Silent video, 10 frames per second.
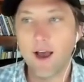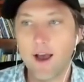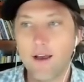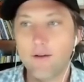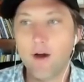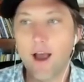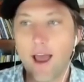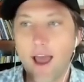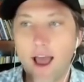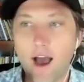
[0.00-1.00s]

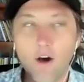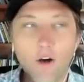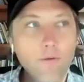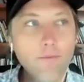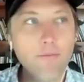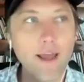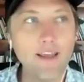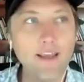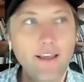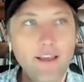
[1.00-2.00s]
how
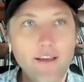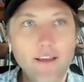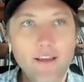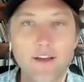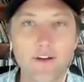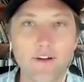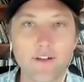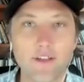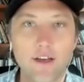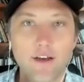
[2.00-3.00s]
many
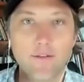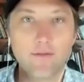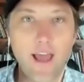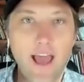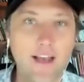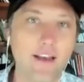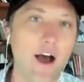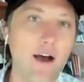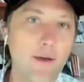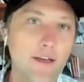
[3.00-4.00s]
years of
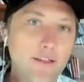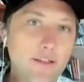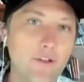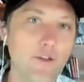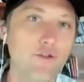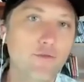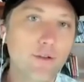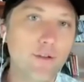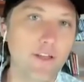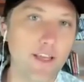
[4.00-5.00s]
economics do you
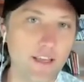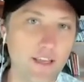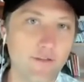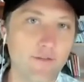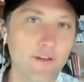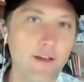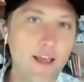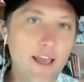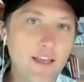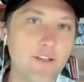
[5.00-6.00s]
believe
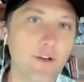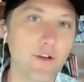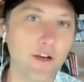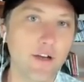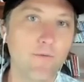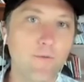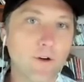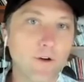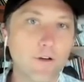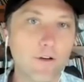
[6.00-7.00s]
it took
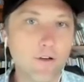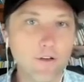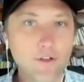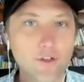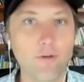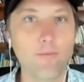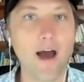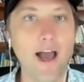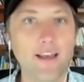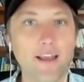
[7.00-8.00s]
for Joe
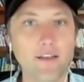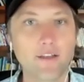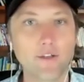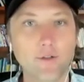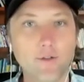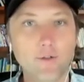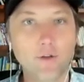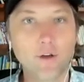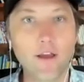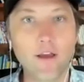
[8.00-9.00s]
Biden
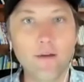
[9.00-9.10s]
to